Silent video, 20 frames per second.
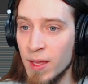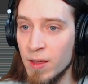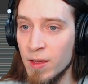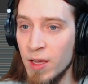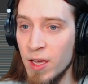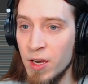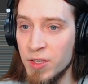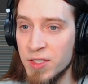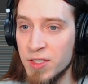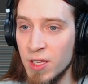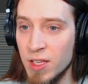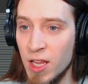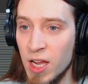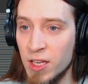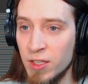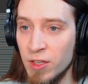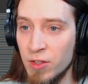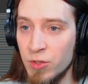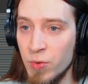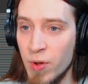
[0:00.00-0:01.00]
And it's
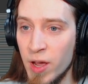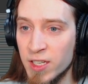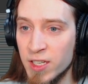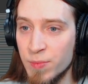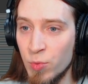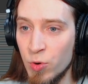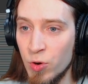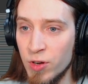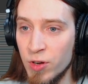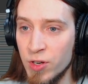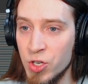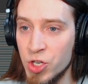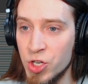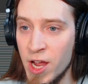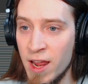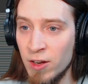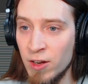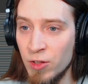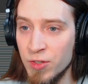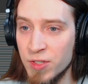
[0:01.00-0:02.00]
selected to export.
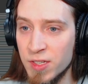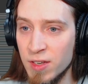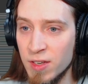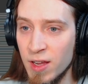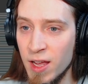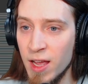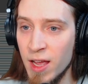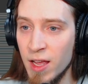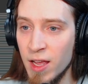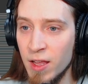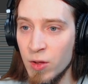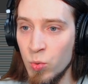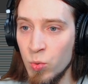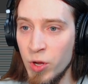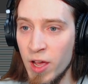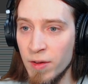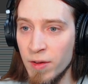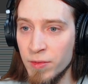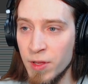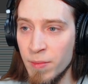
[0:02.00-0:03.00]
Channels, we
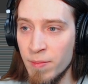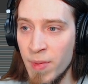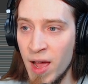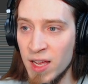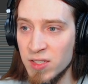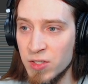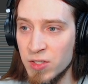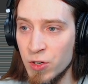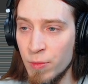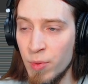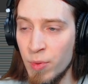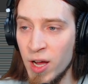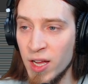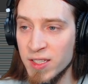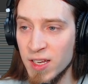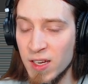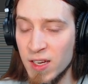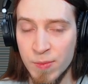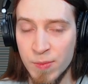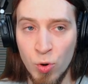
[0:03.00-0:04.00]
have the master
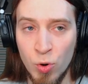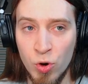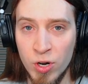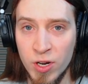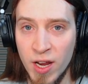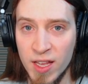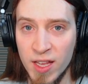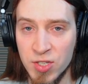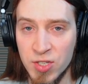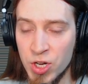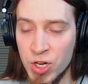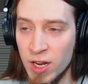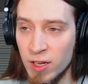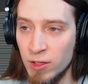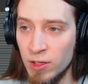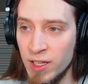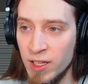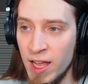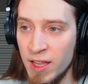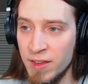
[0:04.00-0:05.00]
bus exported as
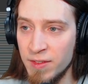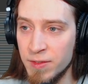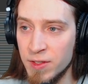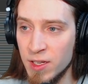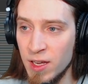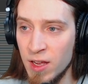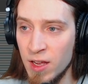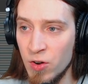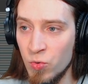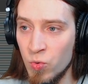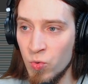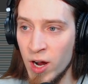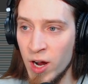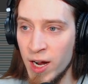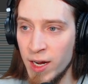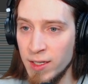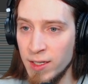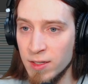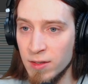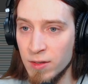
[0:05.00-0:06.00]
channel left and
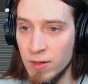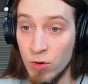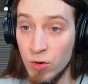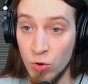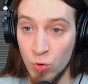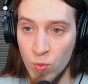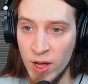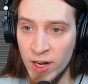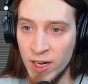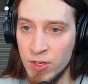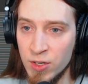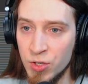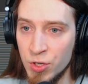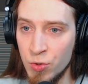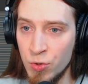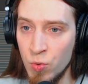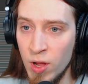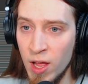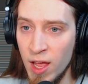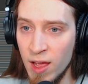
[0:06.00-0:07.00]
right, or 1 and
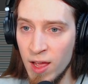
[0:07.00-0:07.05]
2.